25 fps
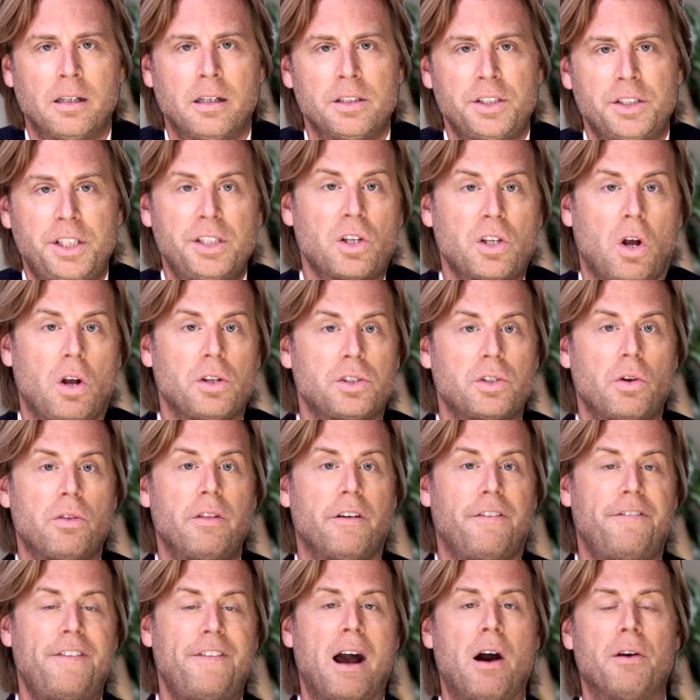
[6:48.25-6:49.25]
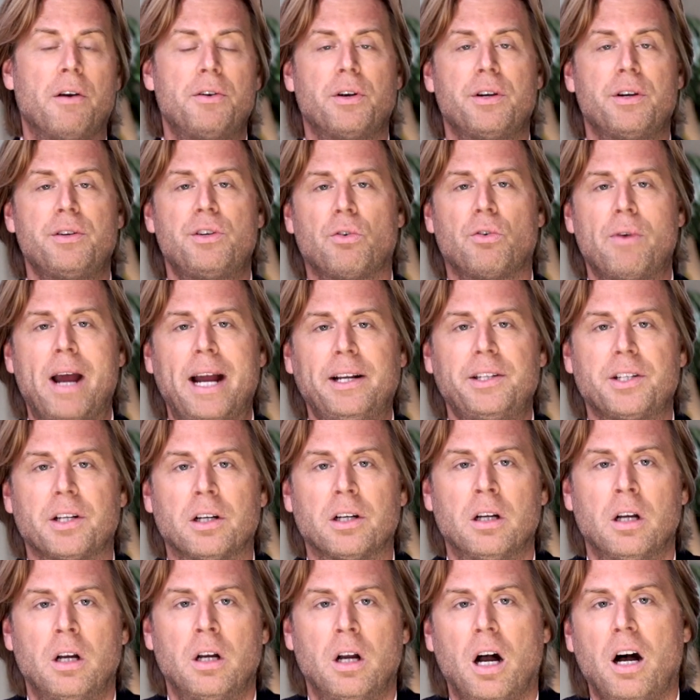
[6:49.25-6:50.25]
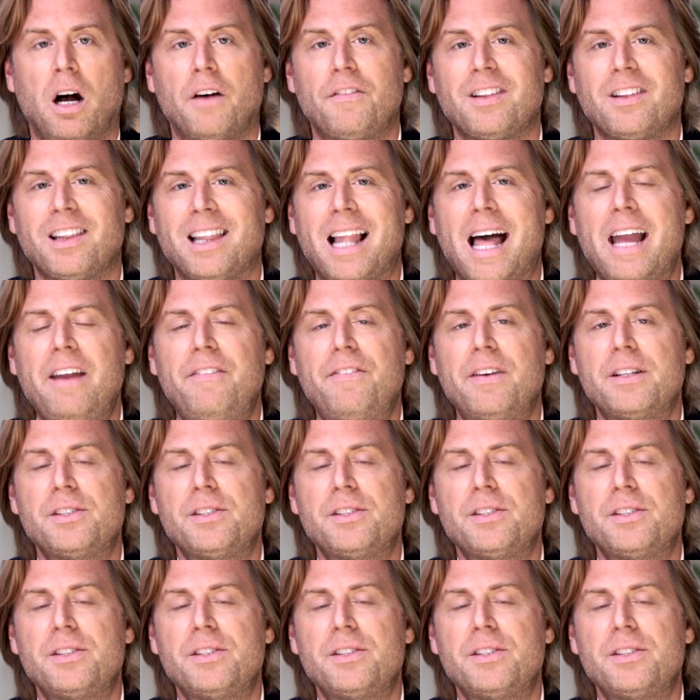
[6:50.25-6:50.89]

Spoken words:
She's also the founder and director of Life